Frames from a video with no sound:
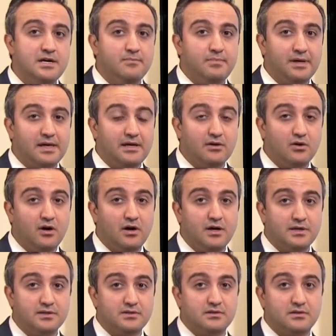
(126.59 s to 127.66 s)
but can
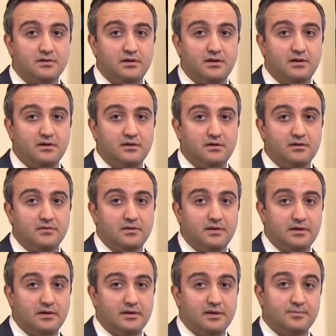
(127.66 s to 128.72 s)
cause uh,
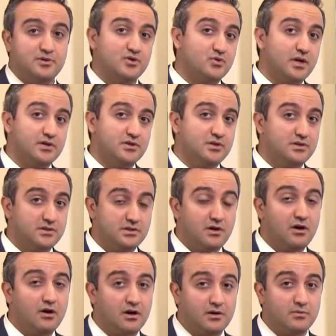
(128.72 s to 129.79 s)
obstructions in the
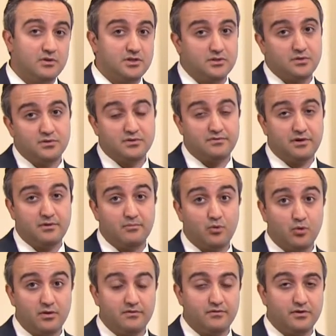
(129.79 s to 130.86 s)
heart, which is also very
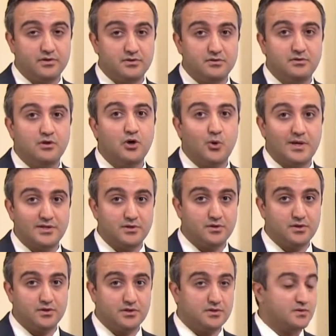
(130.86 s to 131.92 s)
important for us to know as
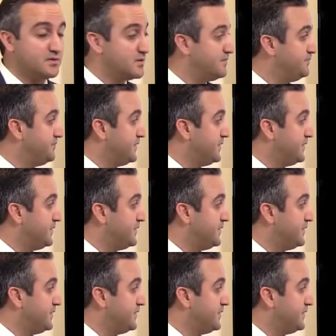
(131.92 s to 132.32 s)
surgeons.